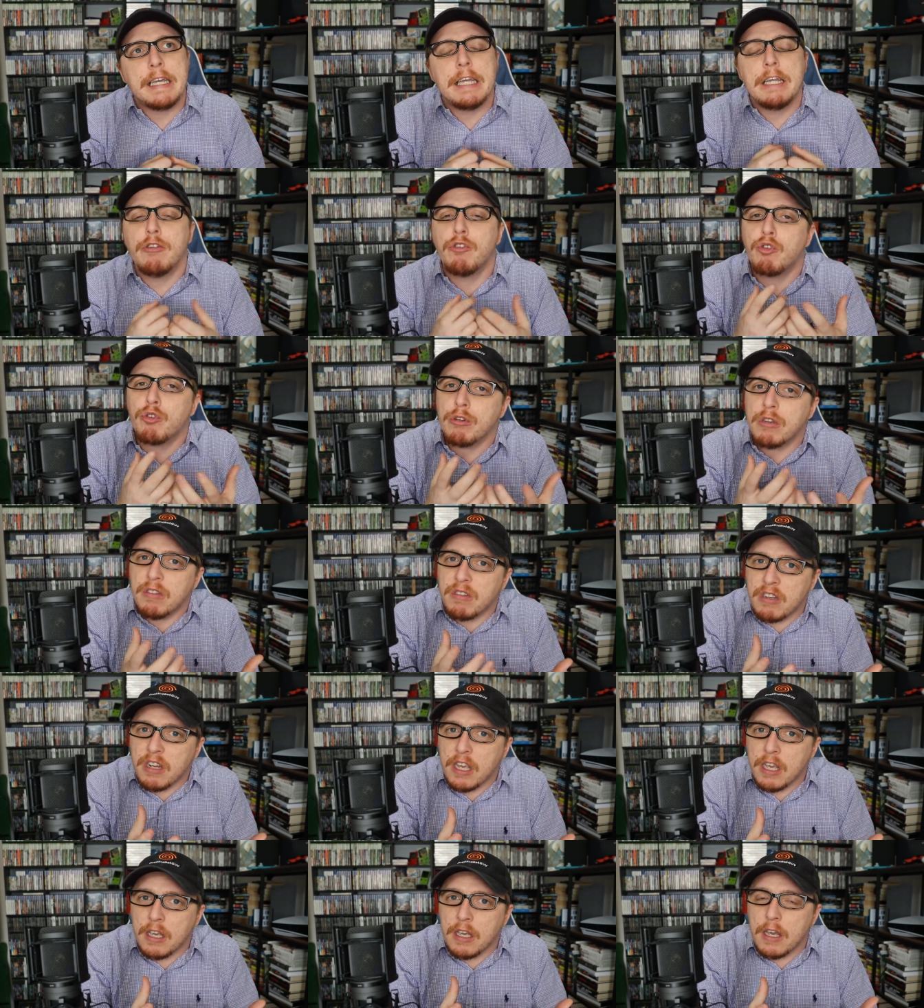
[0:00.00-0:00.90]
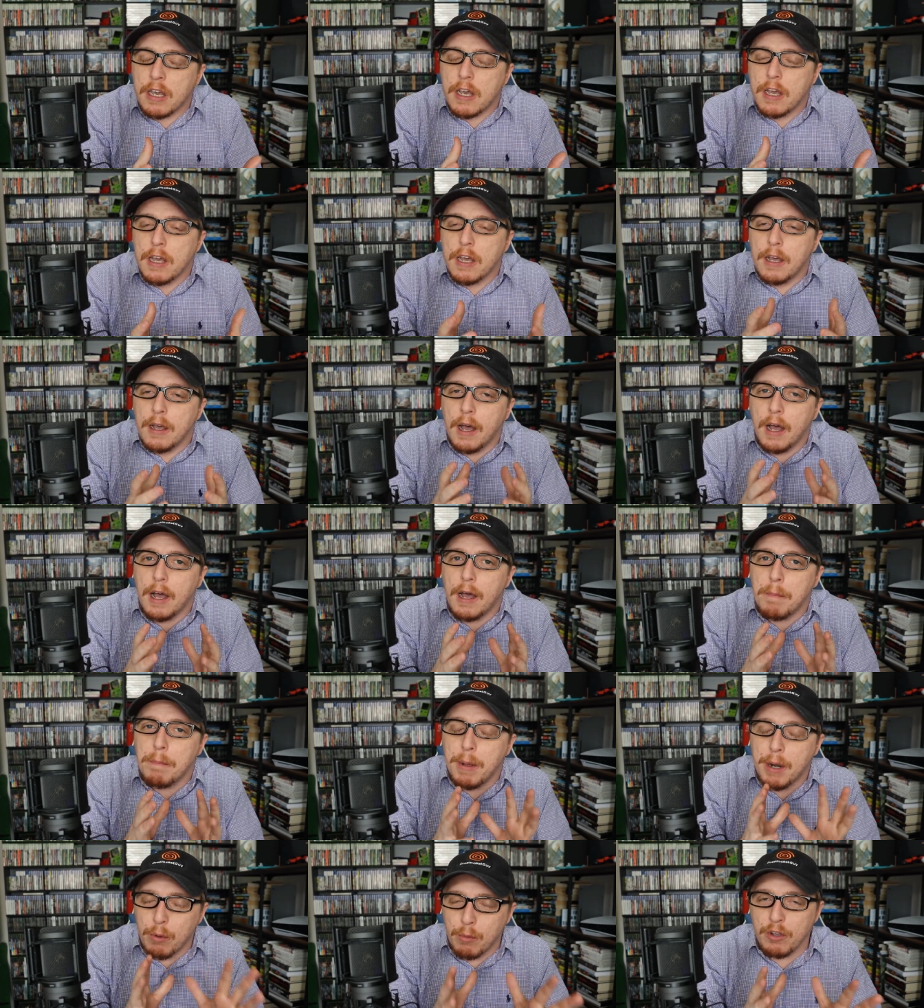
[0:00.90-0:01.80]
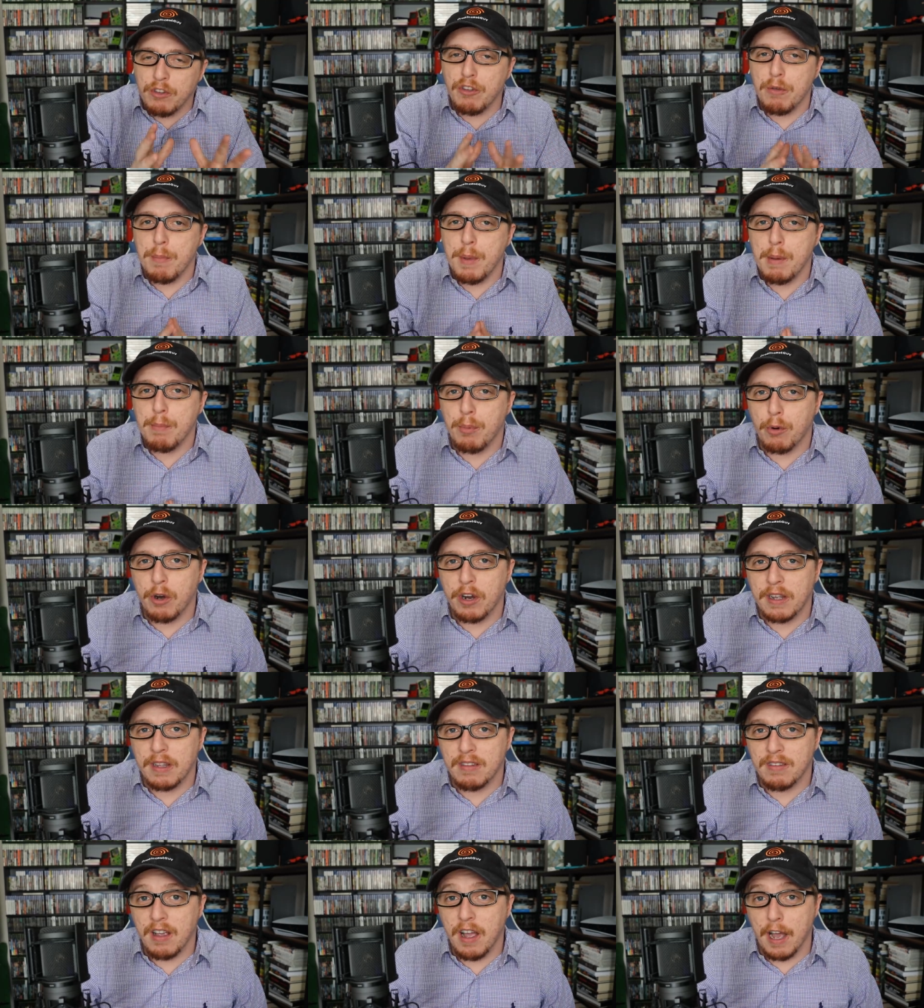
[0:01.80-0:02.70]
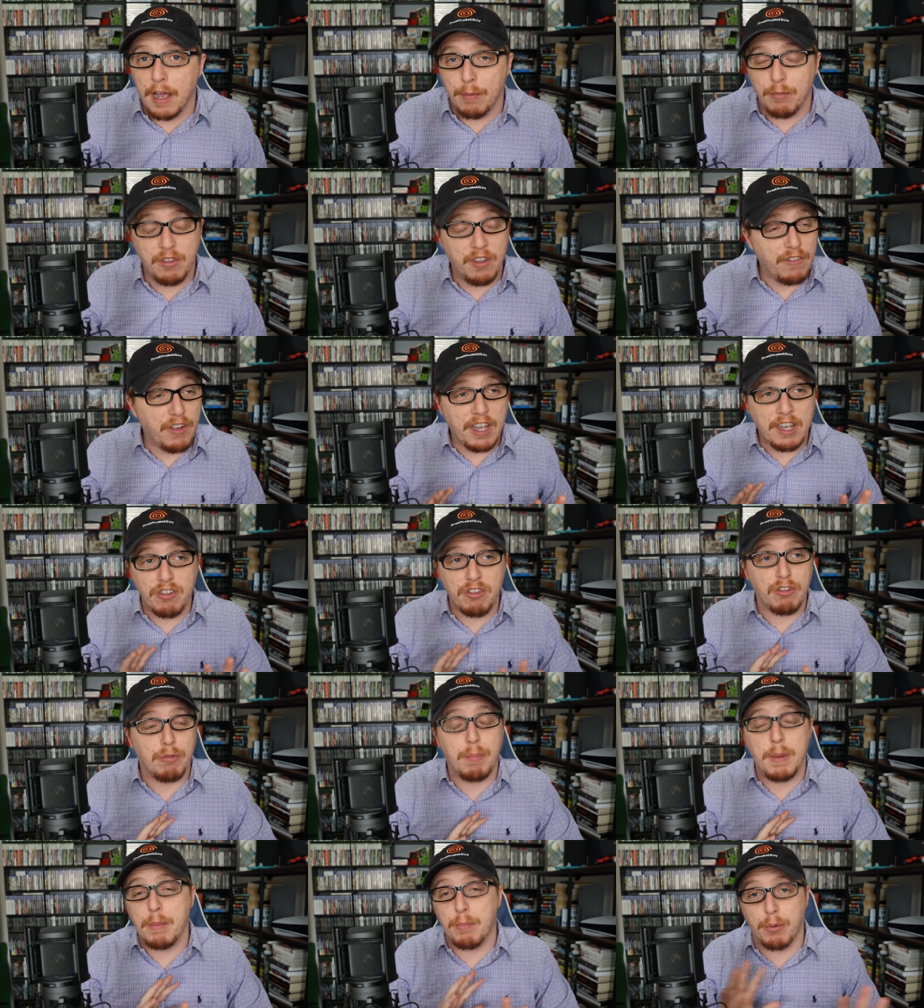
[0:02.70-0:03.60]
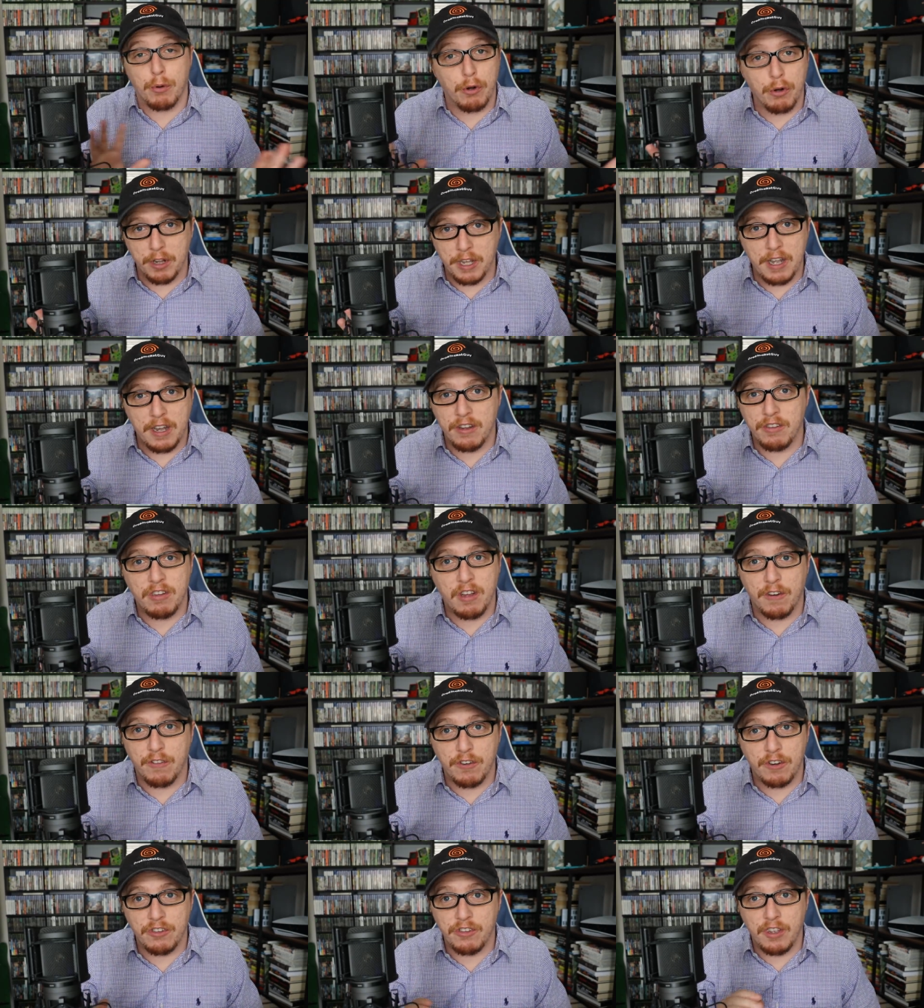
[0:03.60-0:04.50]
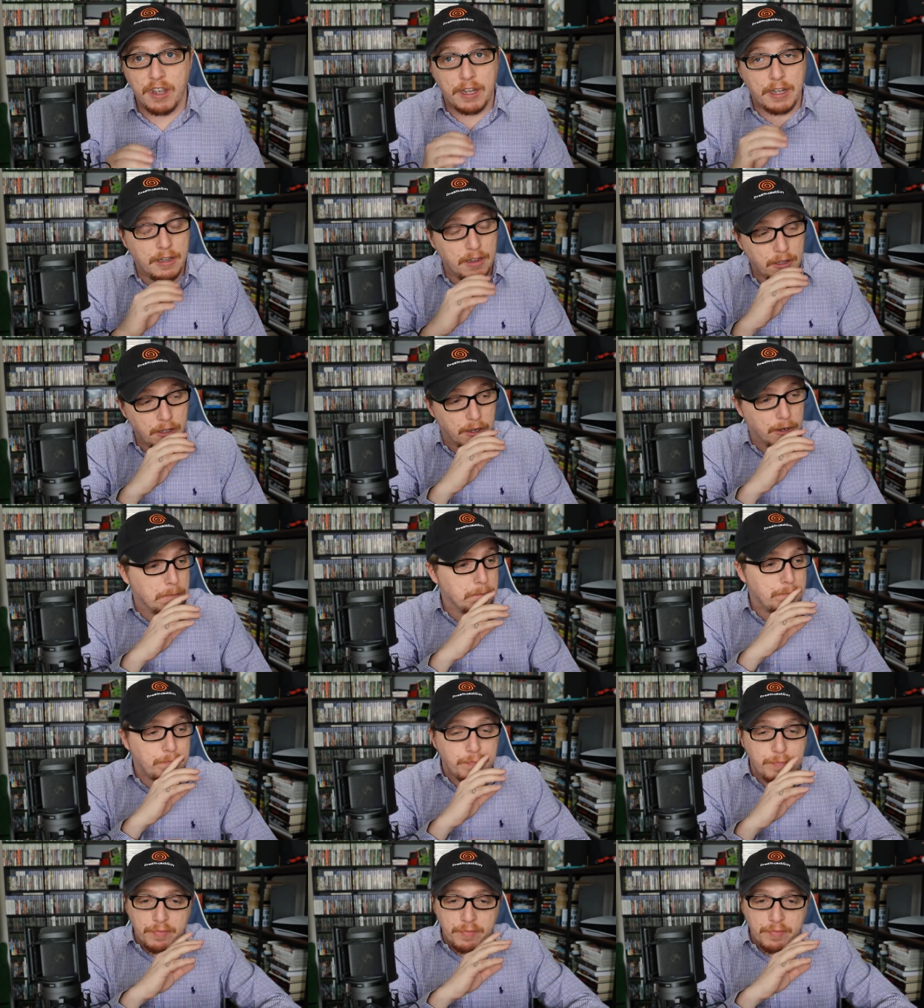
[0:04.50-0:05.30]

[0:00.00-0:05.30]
interesting, but it was a bit boring in times. If I could just be brutally honest here for a second, look,